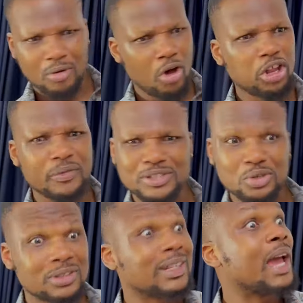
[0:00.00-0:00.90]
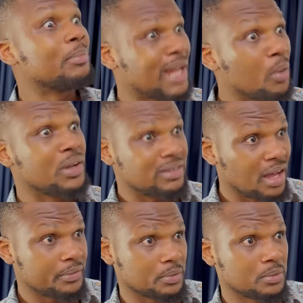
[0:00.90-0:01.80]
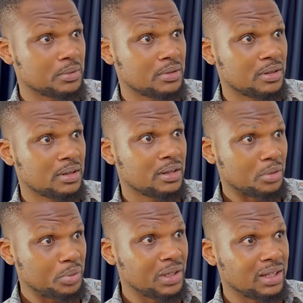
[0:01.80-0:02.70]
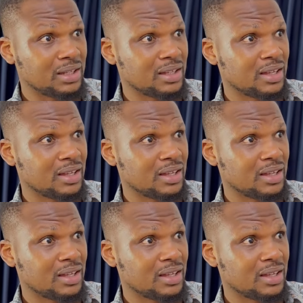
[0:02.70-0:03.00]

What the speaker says: all of a sudden, I am now a devil. Really?